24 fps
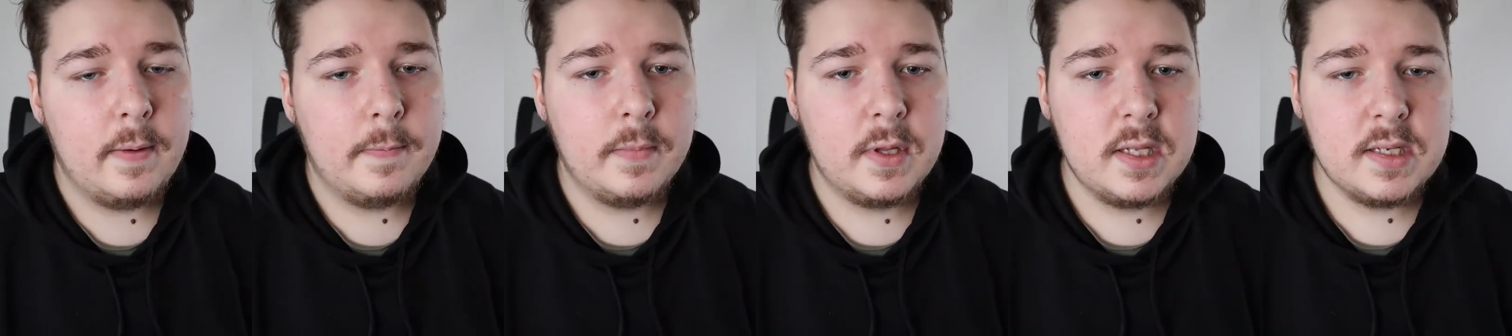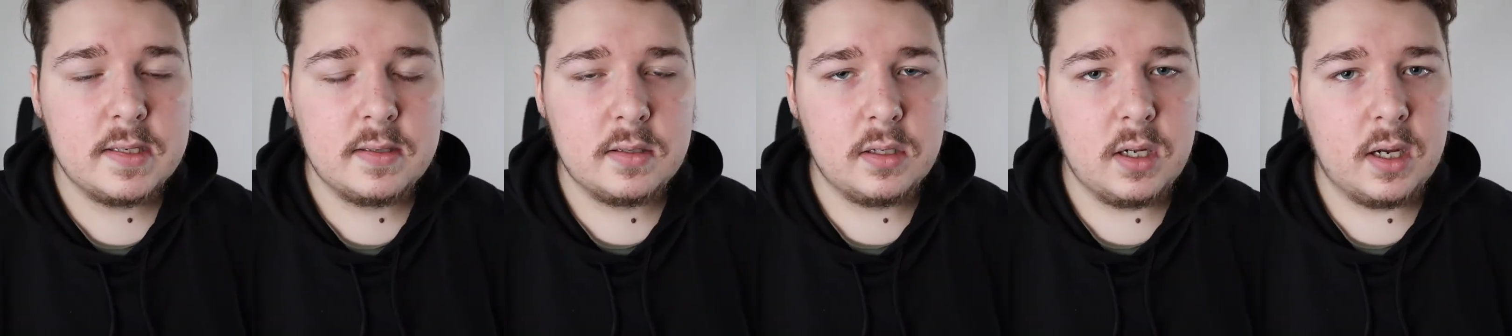
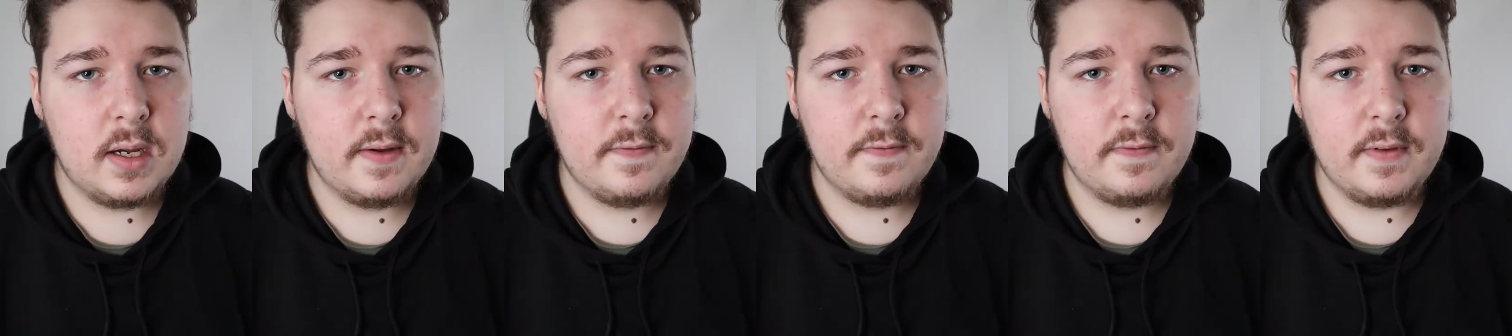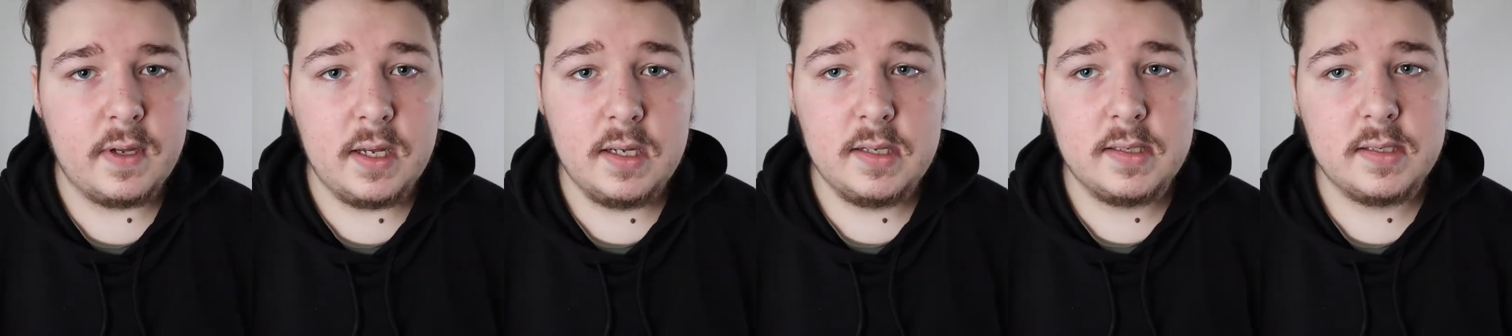This knife
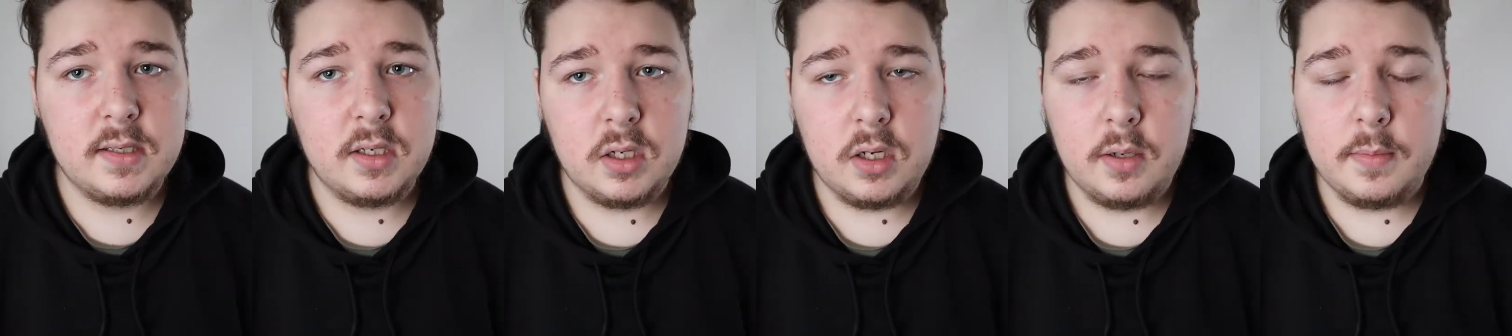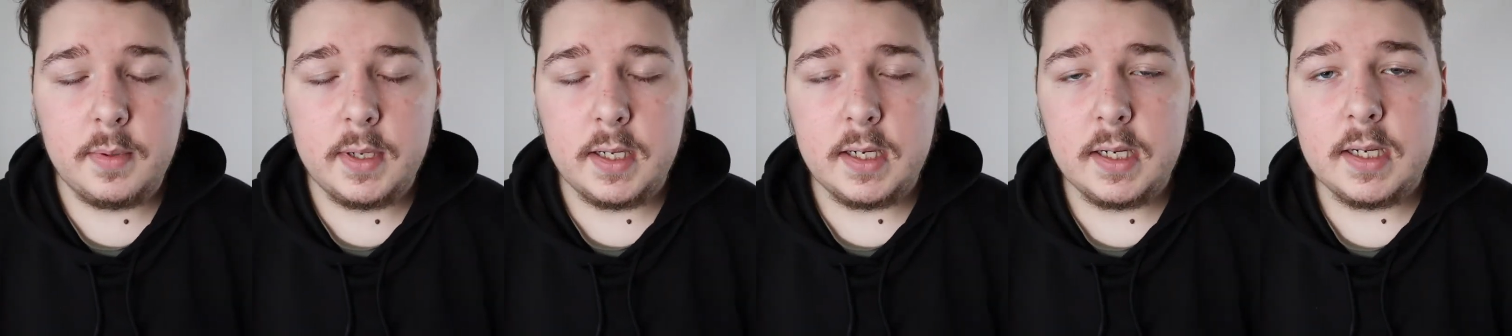isn't going
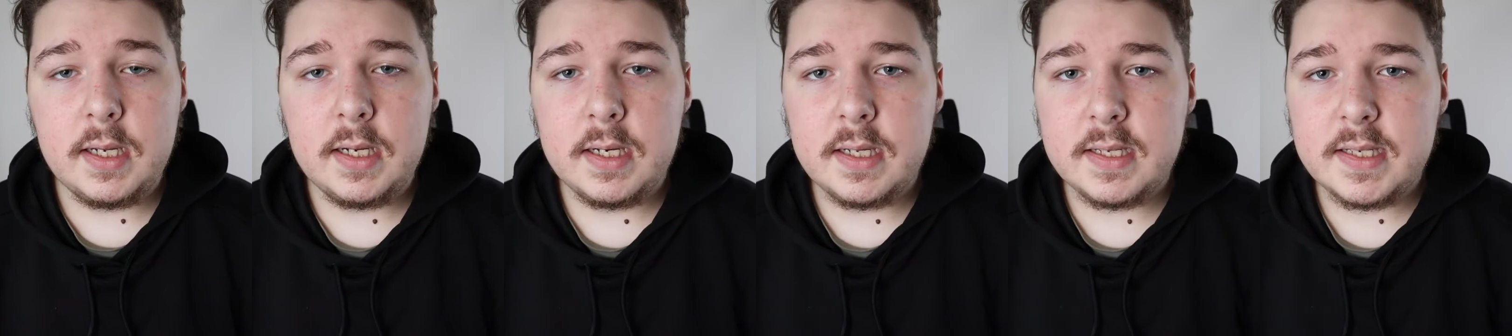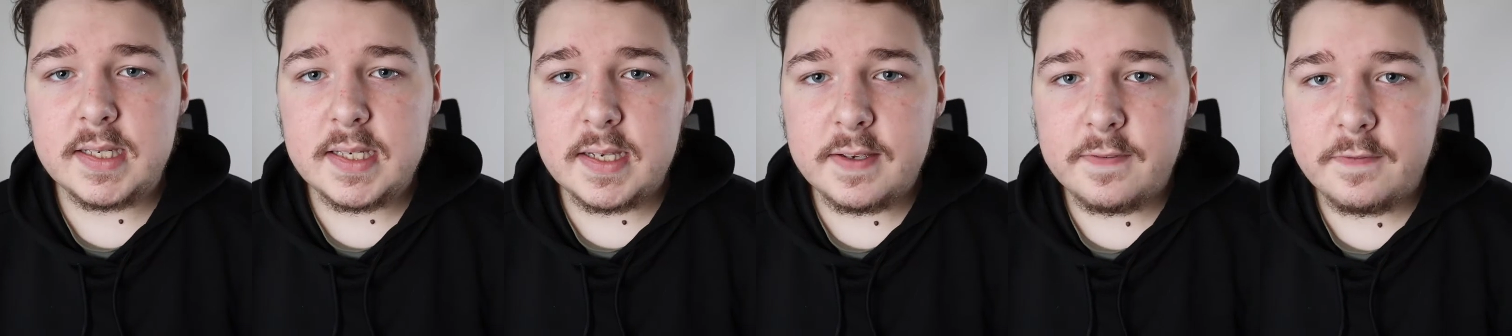to be an
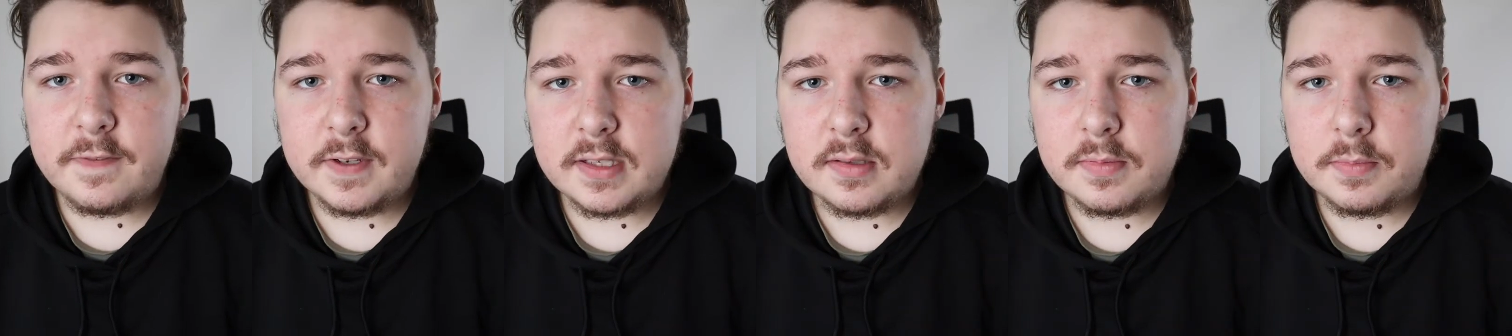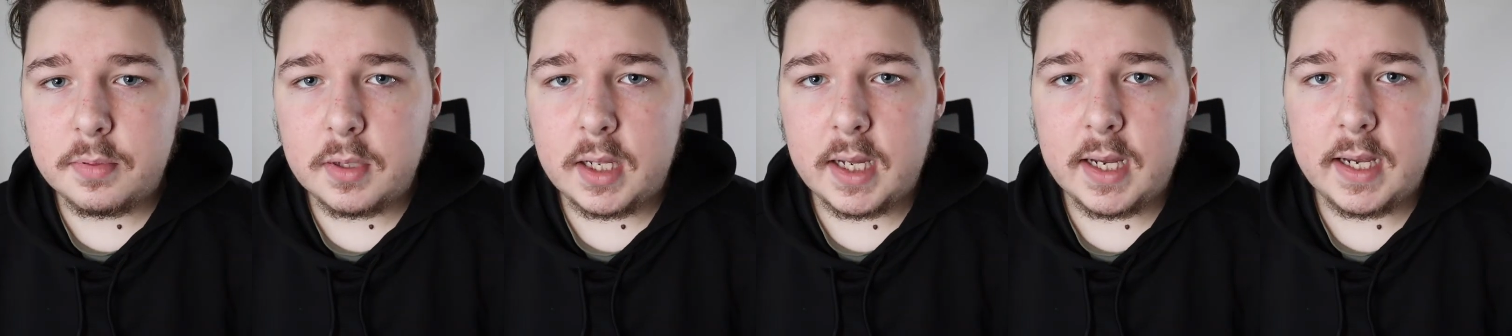EDC
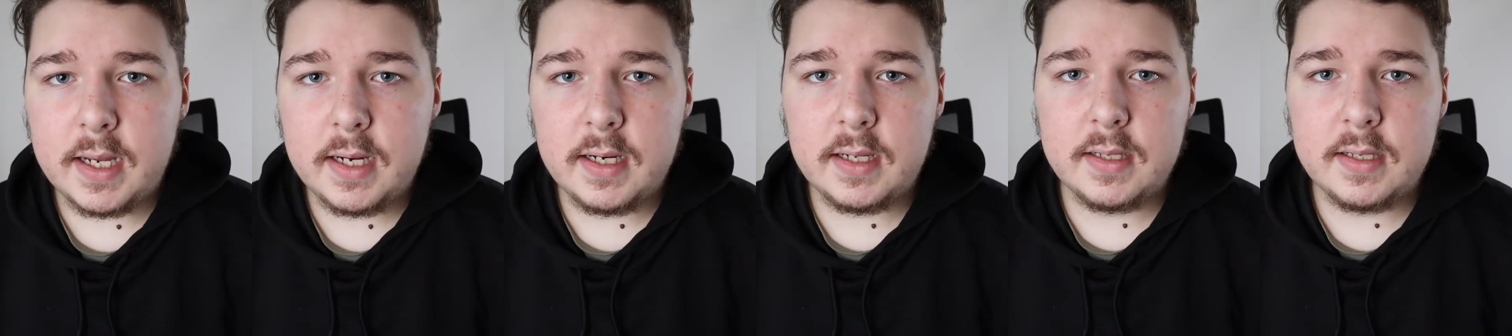fixed blade.